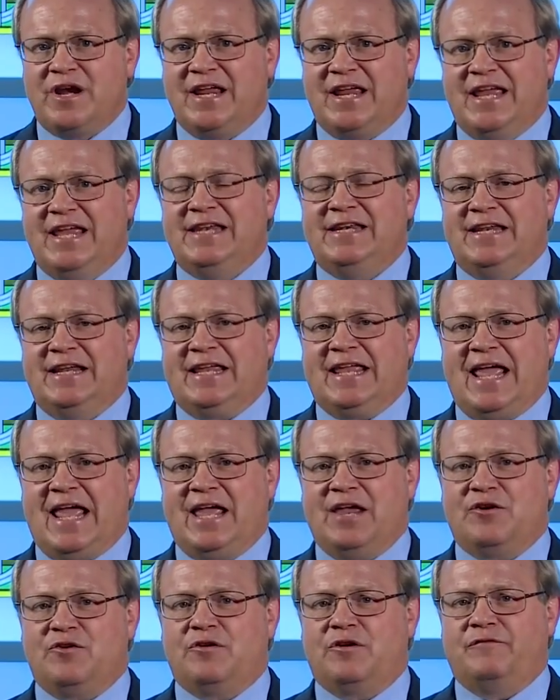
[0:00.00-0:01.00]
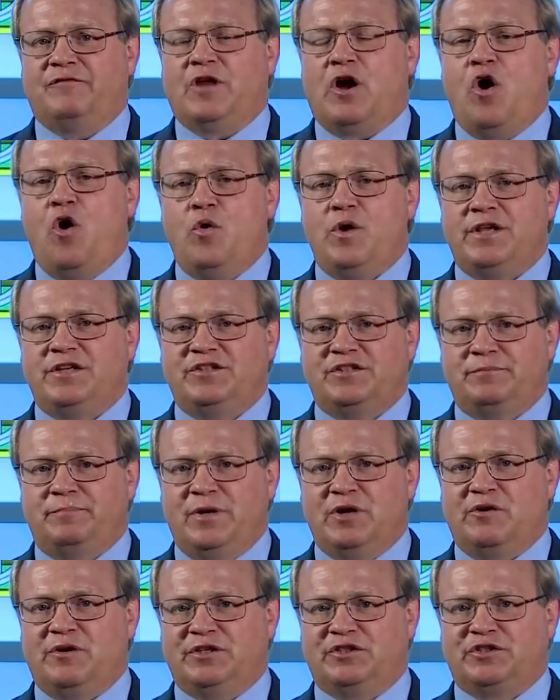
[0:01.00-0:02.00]
indicator of the Holy
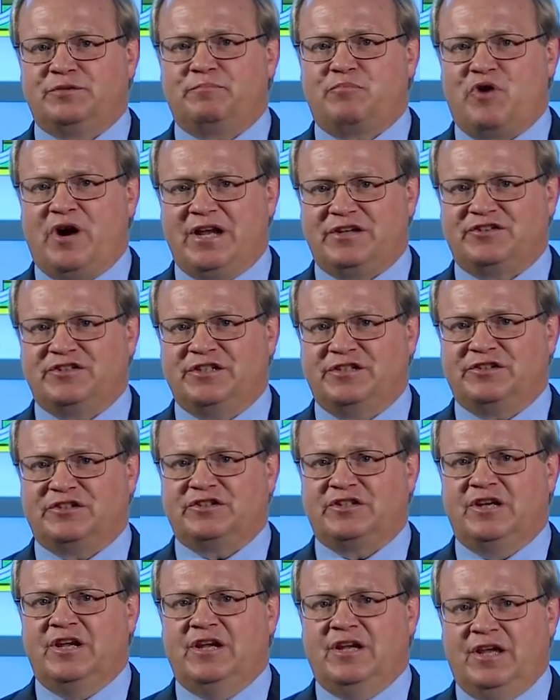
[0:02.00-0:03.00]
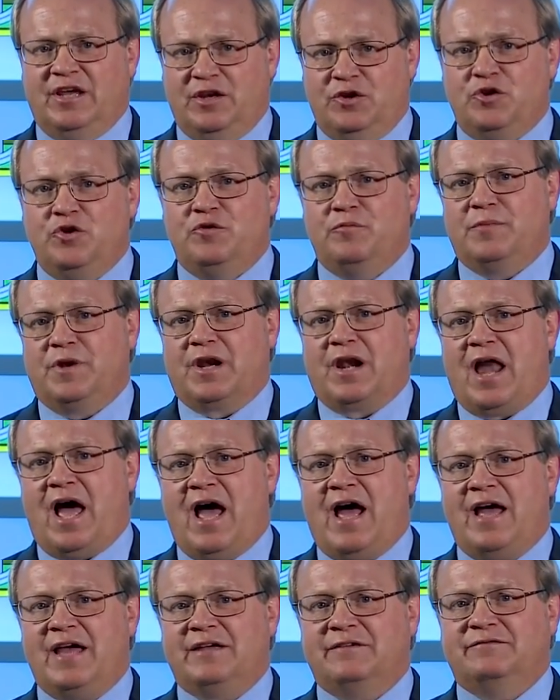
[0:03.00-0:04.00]
Spirit's presence in human
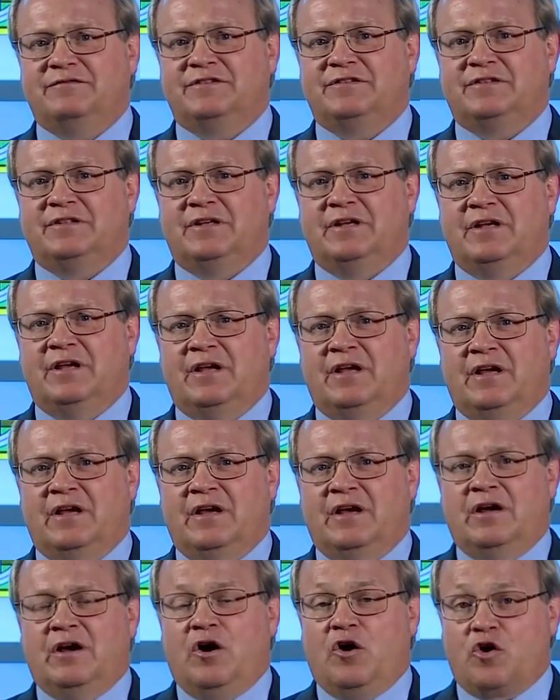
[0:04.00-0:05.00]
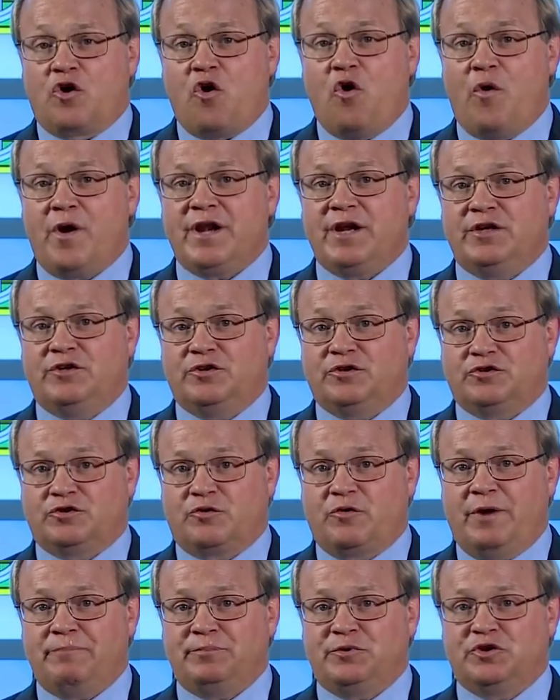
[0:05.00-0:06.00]
lives. According to
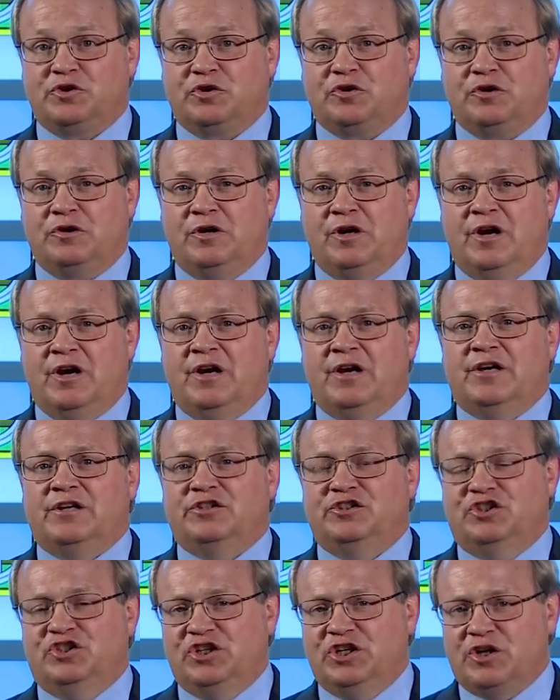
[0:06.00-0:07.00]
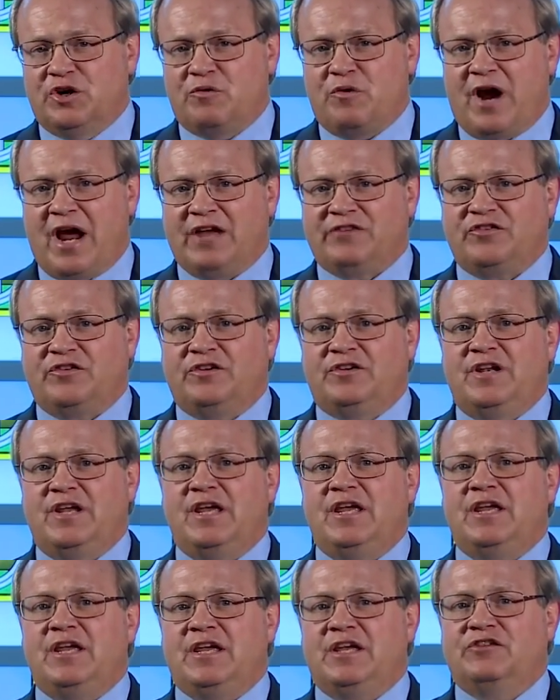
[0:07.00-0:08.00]
Scripture,
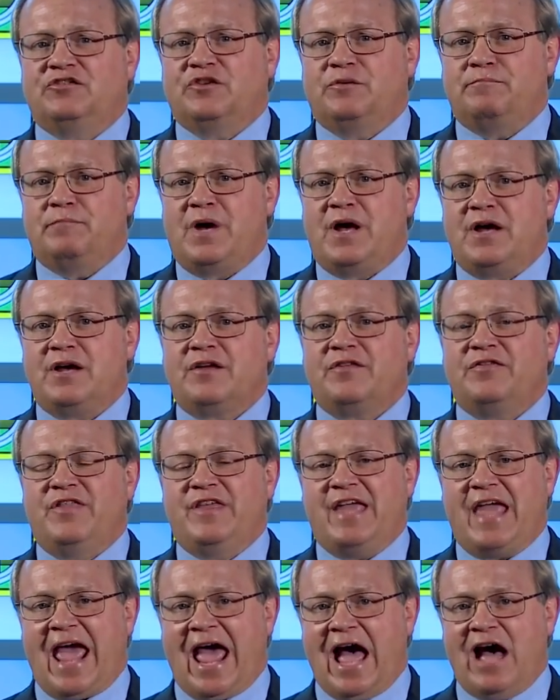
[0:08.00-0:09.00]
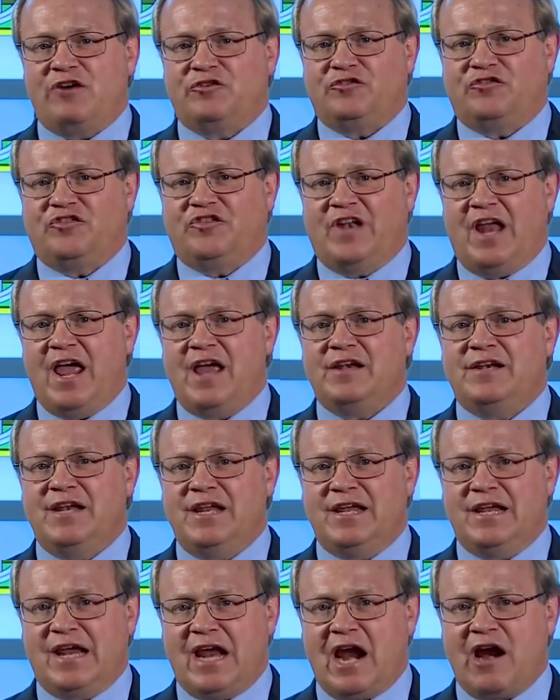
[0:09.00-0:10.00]
generosity is among the
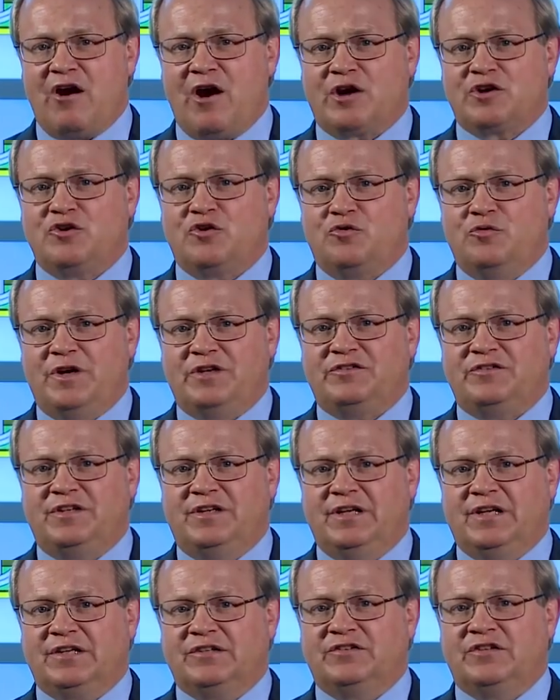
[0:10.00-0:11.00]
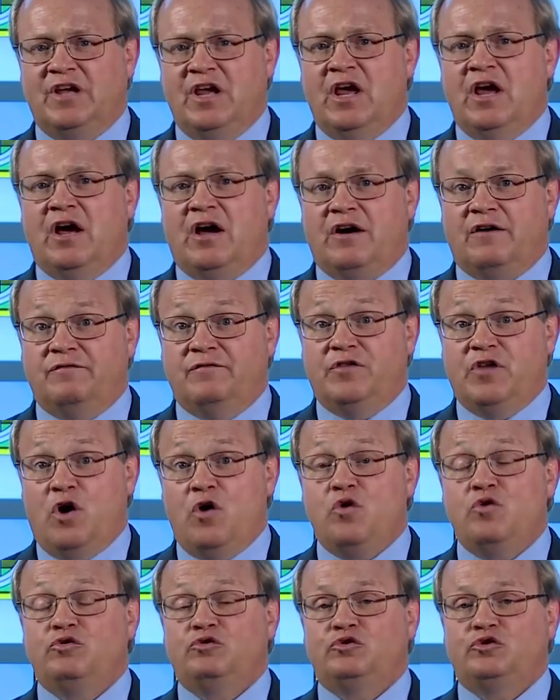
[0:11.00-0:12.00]
outstanding characteristics of
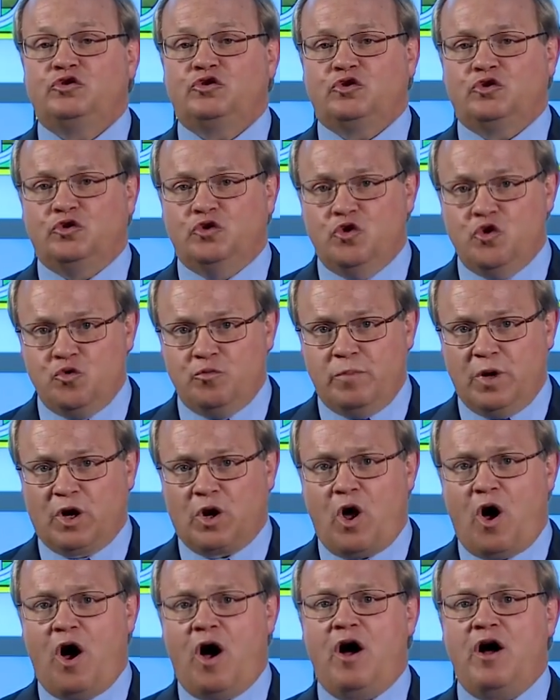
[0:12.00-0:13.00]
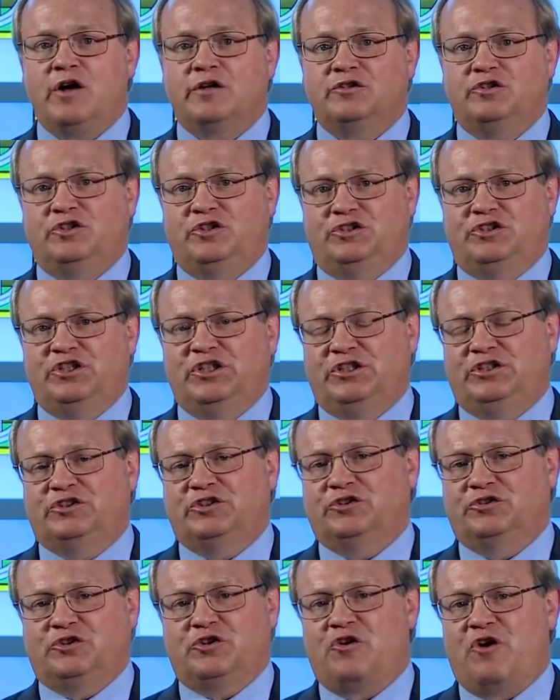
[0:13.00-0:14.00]
those who belong to
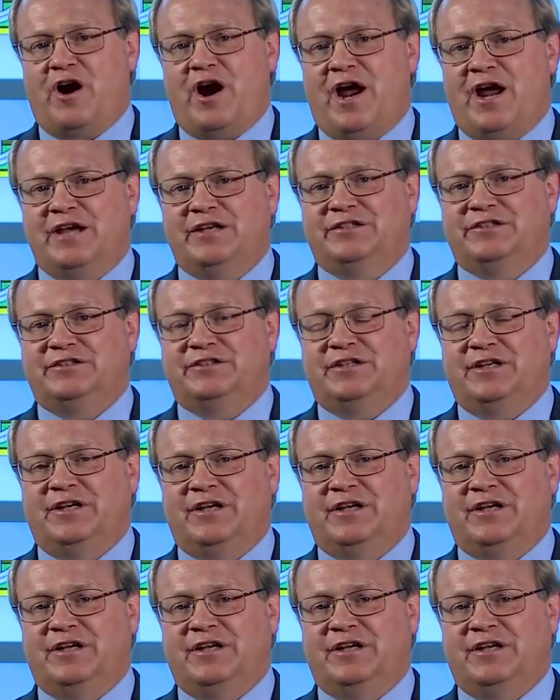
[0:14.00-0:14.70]
Jesus Christ.